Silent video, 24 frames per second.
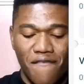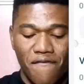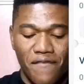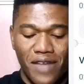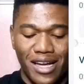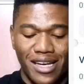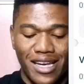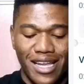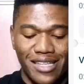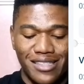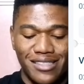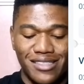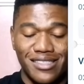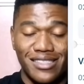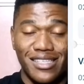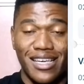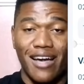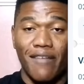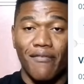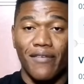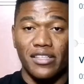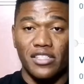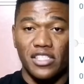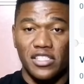
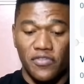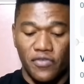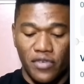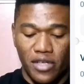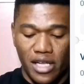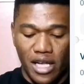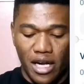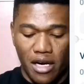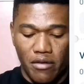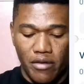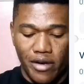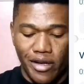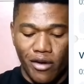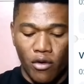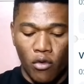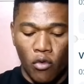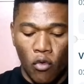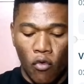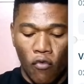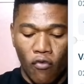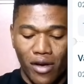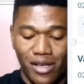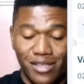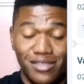Valencia versus
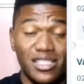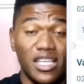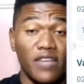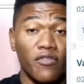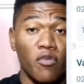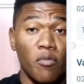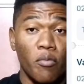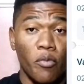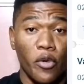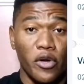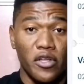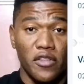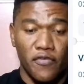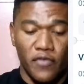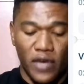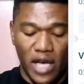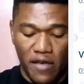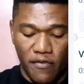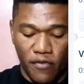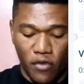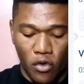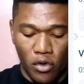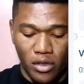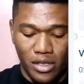Villarreal over
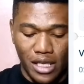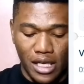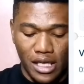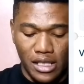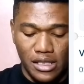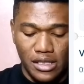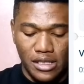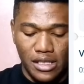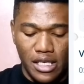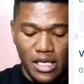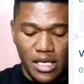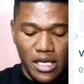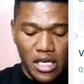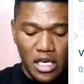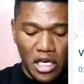7.5 corners.